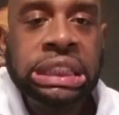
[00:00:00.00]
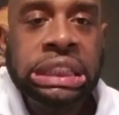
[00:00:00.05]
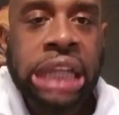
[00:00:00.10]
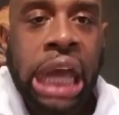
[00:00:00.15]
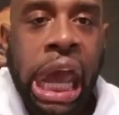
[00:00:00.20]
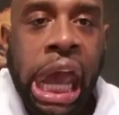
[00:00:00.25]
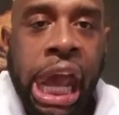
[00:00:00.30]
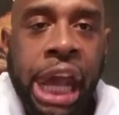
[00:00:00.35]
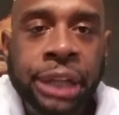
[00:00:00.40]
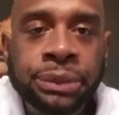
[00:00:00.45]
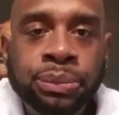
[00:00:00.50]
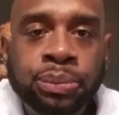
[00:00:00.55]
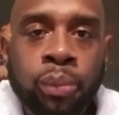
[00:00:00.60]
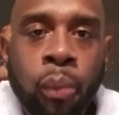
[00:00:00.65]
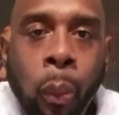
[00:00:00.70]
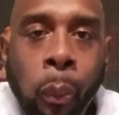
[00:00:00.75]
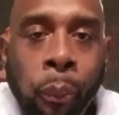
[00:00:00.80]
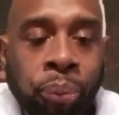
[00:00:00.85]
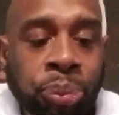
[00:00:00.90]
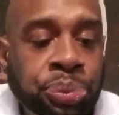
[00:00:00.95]
And
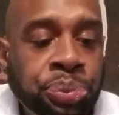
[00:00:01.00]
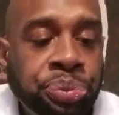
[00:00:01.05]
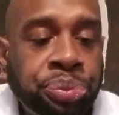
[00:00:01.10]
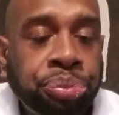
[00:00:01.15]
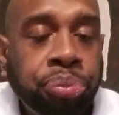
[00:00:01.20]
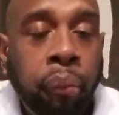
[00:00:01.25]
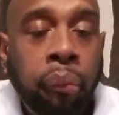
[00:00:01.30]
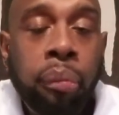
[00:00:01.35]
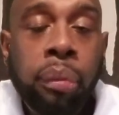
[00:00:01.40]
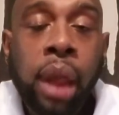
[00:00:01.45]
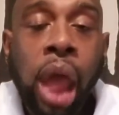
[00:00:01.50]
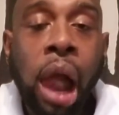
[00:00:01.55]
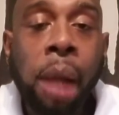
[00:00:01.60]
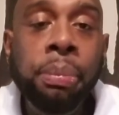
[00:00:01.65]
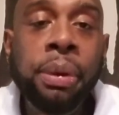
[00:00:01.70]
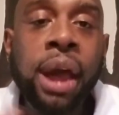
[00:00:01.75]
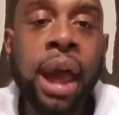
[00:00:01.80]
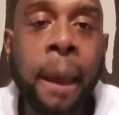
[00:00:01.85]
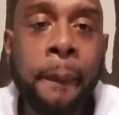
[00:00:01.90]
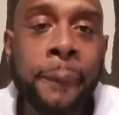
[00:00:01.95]
I've
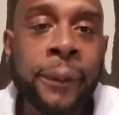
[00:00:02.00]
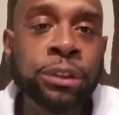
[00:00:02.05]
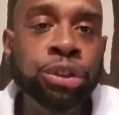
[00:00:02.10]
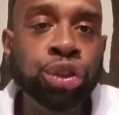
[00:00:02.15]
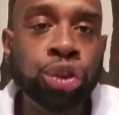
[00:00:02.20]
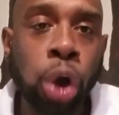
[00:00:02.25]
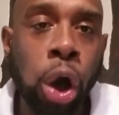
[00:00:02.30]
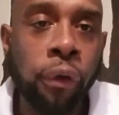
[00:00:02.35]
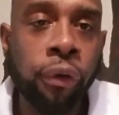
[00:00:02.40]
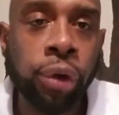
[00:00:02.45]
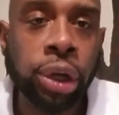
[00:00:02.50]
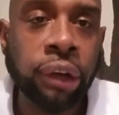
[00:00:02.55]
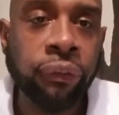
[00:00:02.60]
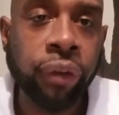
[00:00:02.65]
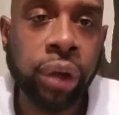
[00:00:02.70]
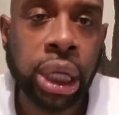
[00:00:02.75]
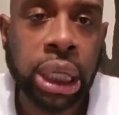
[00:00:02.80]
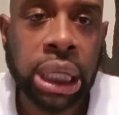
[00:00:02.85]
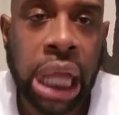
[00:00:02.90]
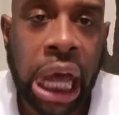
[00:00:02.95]
been happy and joyful and
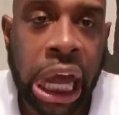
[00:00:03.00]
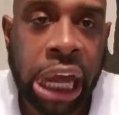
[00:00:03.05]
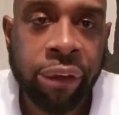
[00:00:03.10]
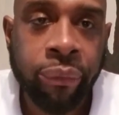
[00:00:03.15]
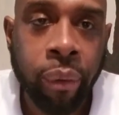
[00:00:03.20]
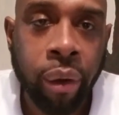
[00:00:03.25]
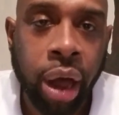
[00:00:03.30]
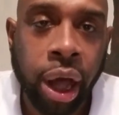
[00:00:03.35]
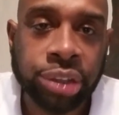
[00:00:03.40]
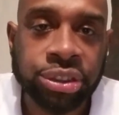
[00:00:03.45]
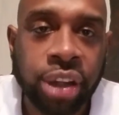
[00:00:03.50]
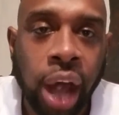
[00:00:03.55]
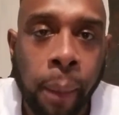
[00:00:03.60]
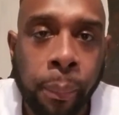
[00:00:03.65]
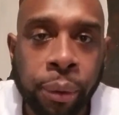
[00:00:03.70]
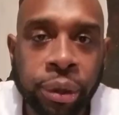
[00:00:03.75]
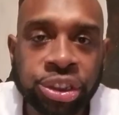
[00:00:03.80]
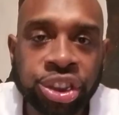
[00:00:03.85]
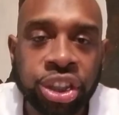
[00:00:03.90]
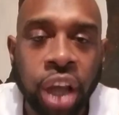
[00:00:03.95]
full of life because I
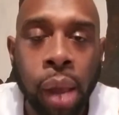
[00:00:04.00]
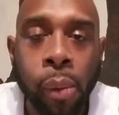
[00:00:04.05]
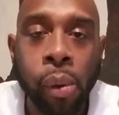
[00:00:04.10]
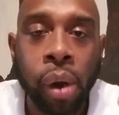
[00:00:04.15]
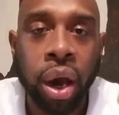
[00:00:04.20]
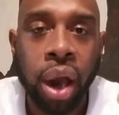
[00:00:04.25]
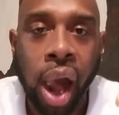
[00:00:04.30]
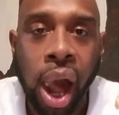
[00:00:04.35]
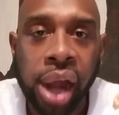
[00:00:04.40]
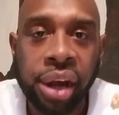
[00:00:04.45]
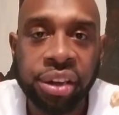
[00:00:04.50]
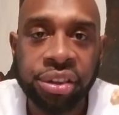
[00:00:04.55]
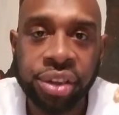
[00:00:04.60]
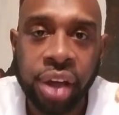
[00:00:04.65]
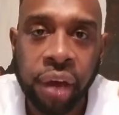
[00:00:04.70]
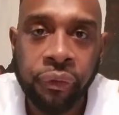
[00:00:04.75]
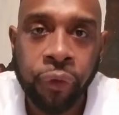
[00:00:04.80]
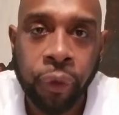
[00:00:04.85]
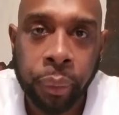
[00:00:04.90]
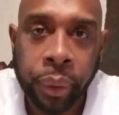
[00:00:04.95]
appreciate what God has
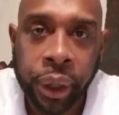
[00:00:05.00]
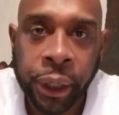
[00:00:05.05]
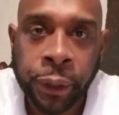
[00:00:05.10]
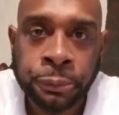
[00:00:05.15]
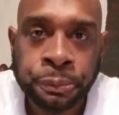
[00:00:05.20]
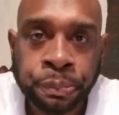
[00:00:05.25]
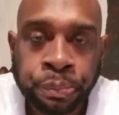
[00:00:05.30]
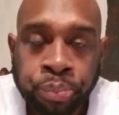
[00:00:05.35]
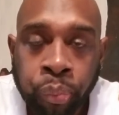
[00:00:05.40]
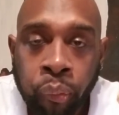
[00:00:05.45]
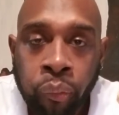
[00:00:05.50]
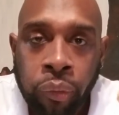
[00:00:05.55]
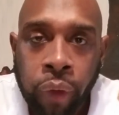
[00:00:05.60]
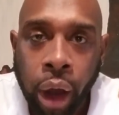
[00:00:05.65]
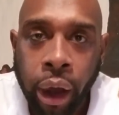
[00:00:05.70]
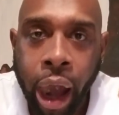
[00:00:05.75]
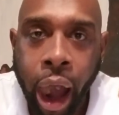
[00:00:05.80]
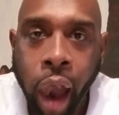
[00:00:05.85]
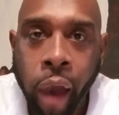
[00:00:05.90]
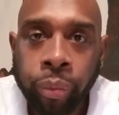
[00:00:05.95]
done for me.
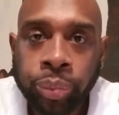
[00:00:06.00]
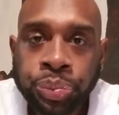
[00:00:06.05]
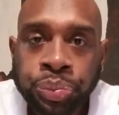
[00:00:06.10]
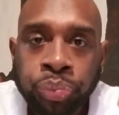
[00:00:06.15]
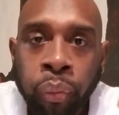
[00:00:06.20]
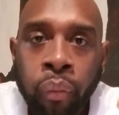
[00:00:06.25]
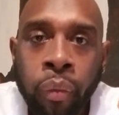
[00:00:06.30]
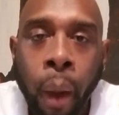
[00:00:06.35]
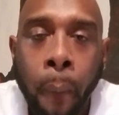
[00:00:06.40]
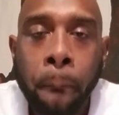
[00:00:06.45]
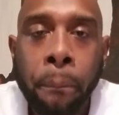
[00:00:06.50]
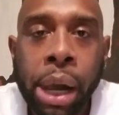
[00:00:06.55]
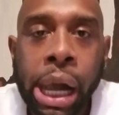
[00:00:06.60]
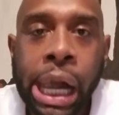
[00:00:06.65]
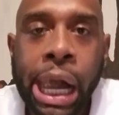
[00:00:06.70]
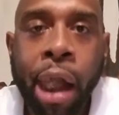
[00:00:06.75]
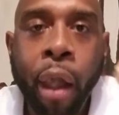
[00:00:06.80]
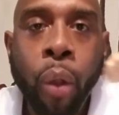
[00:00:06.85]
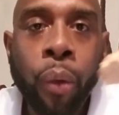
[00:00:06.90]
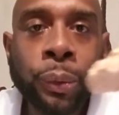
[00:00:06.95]
Okay?
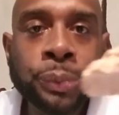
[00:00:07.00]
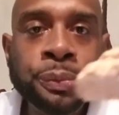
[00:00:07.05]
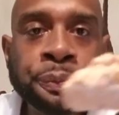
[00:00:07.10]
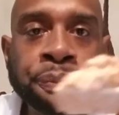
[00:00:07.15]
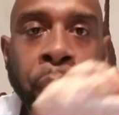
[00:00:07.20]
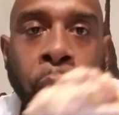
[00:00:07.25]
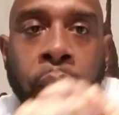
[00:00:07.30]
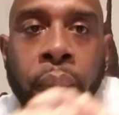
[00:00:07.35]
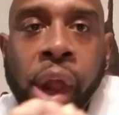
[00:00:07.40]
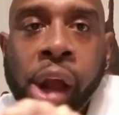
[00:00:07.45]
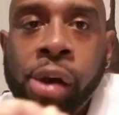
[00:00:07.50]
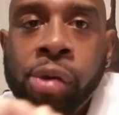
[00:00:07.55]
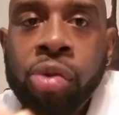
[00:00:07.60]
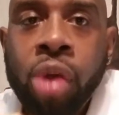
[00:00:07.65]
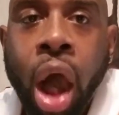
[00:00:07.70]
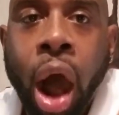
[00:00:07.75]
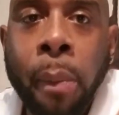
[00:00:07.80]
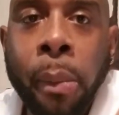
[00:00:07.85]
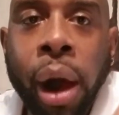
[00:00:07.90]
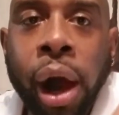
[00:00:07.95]
But
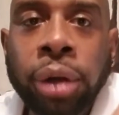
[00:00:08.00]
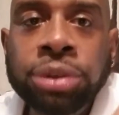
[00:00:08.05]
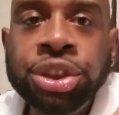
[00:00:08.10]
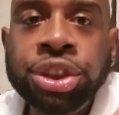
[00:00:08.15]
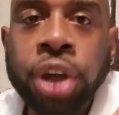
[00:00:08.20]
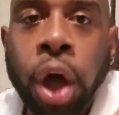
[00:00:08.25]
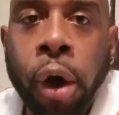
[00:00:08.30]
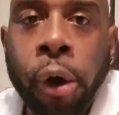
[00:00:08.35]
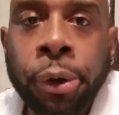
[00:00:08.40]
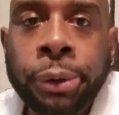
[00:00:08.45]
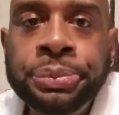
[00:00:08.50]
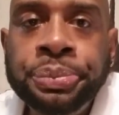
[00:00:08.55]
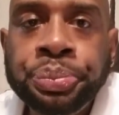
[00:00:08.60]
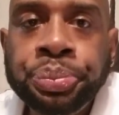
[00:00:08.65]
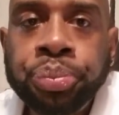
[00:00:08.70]
I'm also